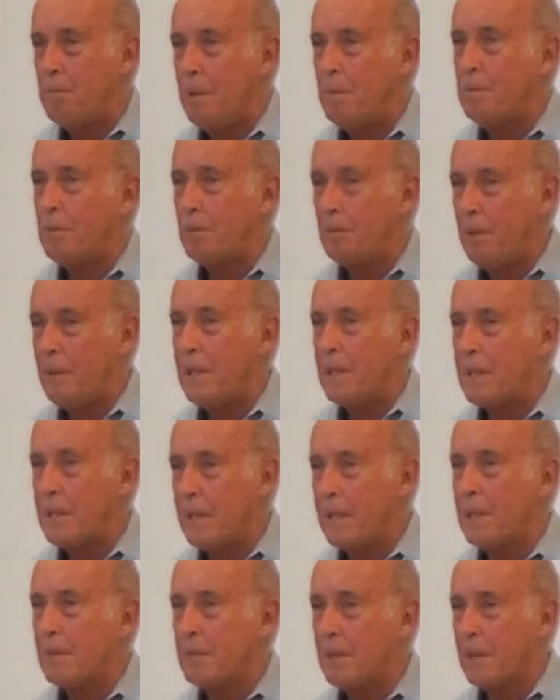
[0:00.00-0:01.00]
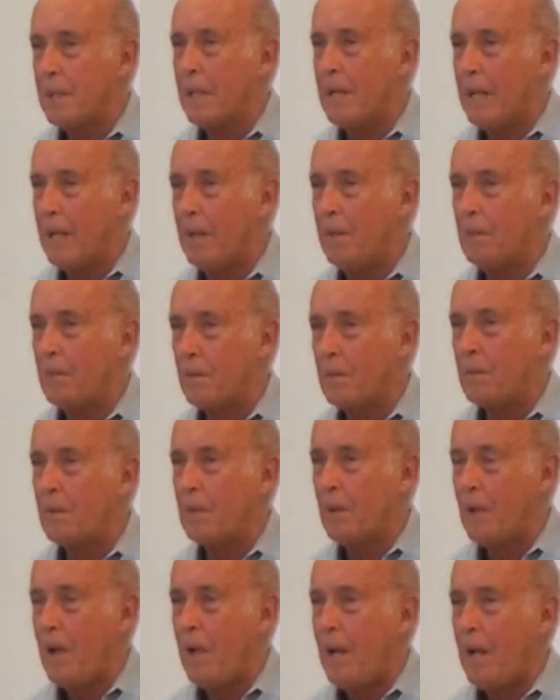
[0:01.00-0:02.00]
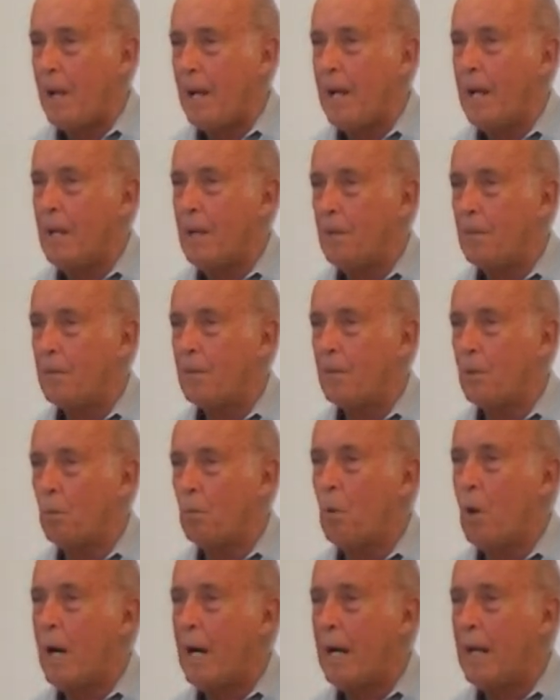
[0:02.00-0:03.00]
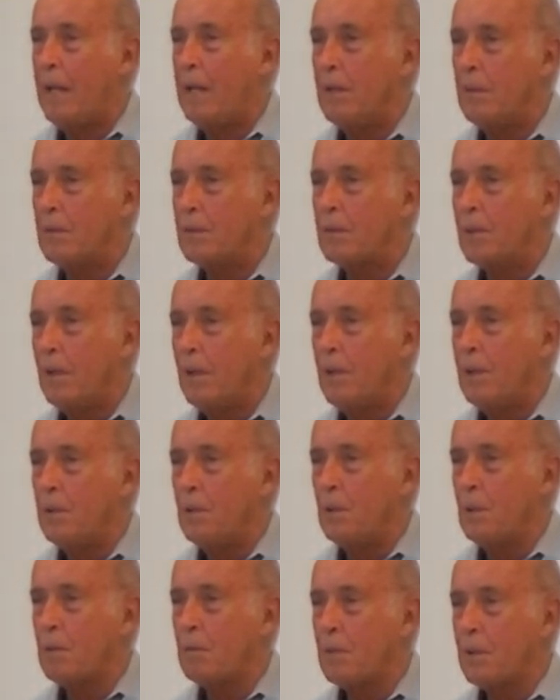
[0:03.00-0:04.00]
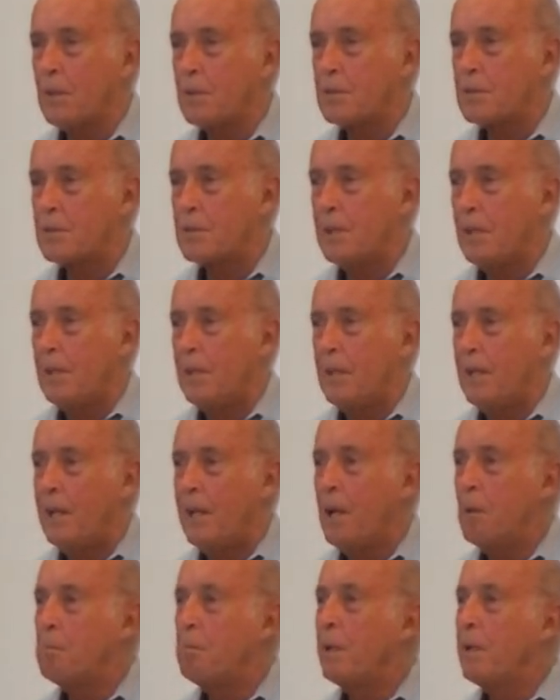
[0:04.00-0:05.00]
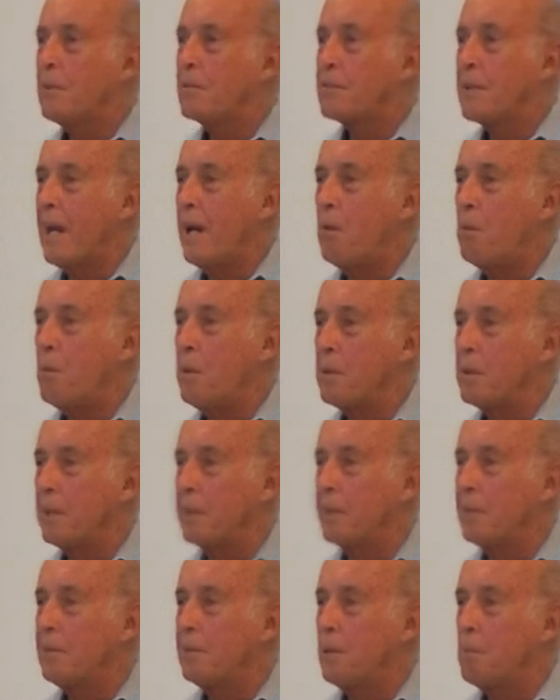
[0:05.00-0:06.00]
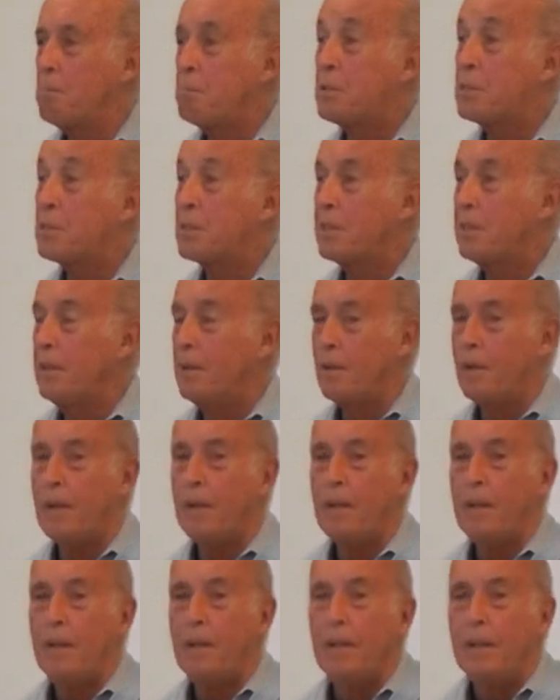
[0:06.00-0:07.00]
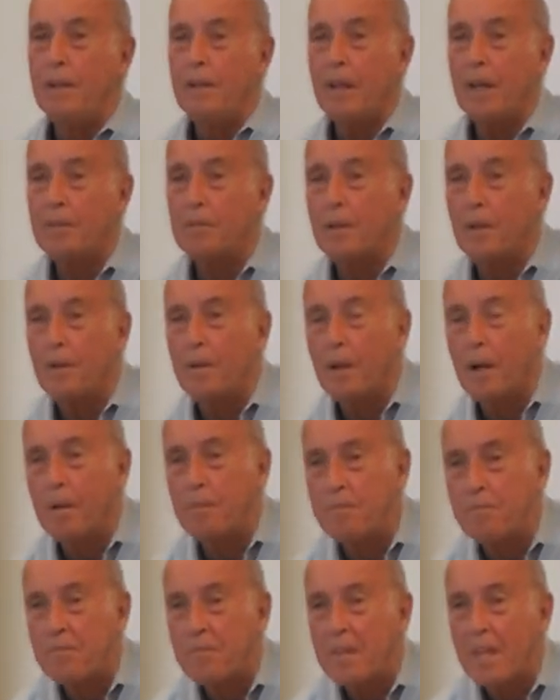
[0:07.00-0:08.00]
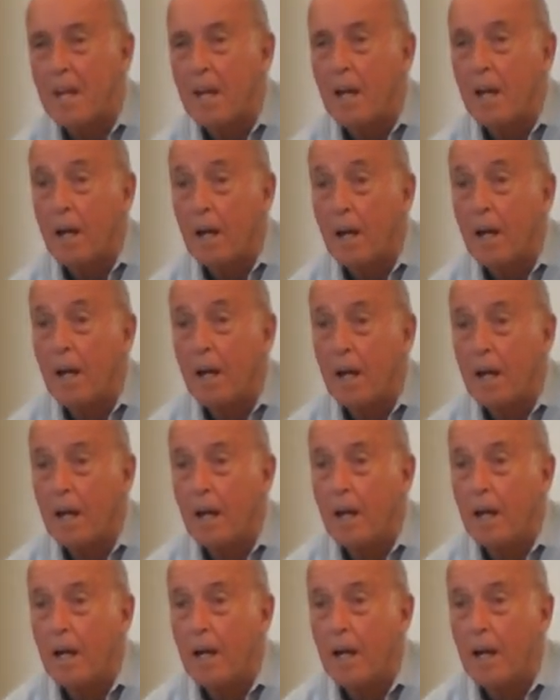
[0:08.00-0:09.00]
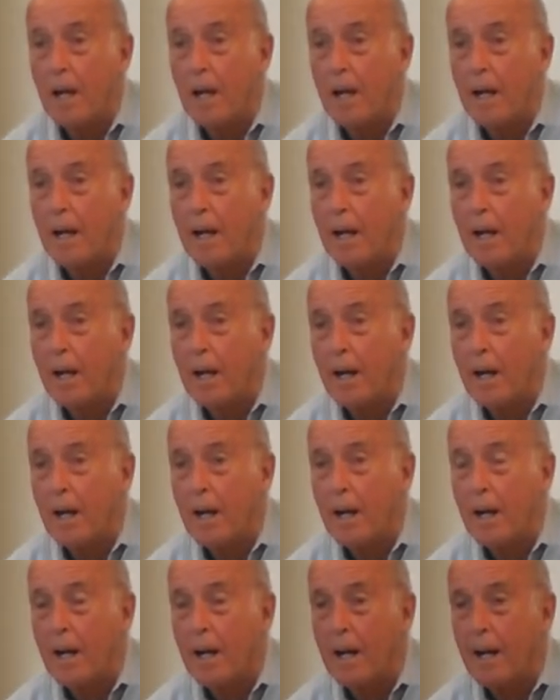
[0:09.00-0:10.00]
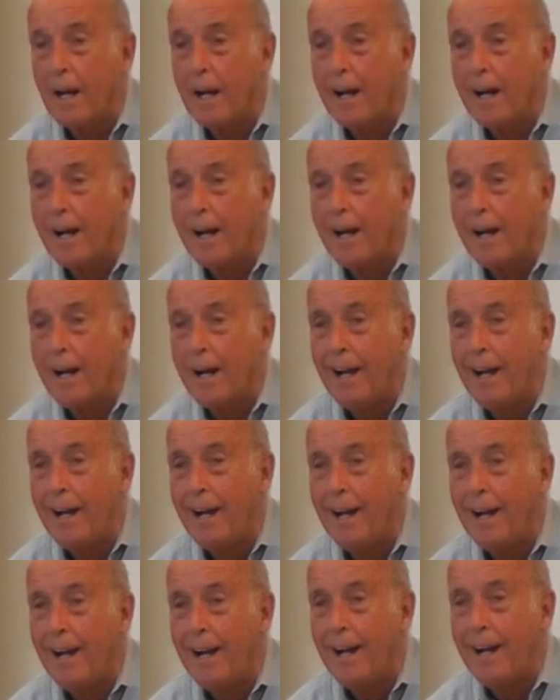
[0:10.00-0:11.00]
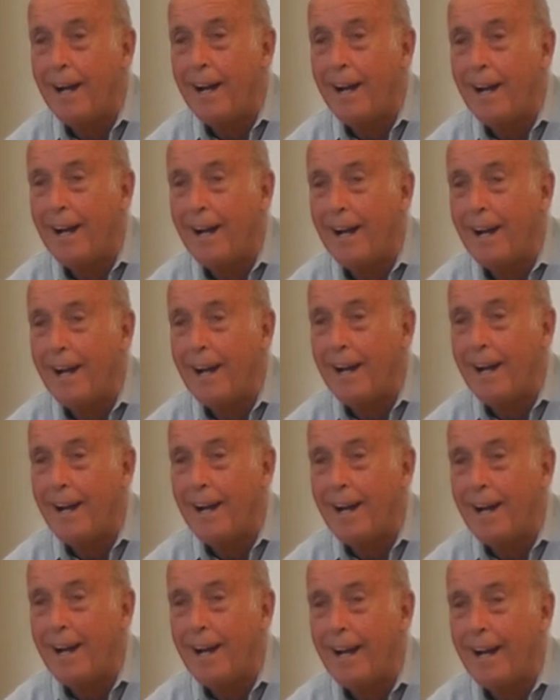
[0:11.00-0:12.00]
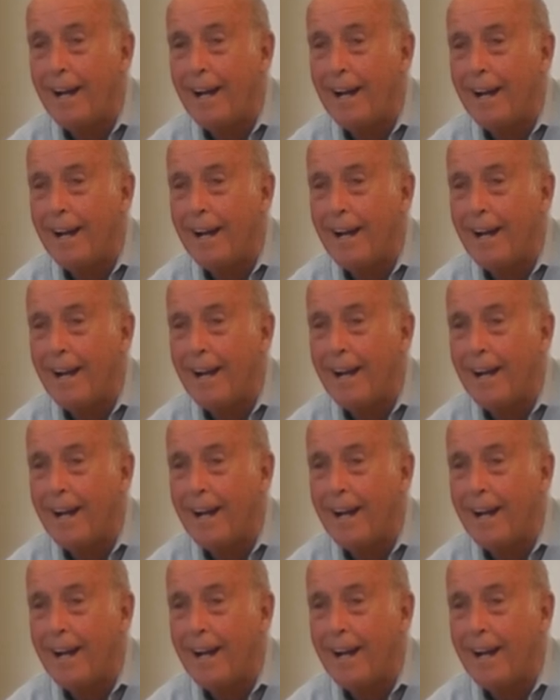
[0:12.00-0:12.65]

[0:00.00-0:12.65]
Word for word: people really think of it as, as the wise universe helping us out with a little psst. Yeah. Um, Stan Grof has a really good story about a negative synchronicity event that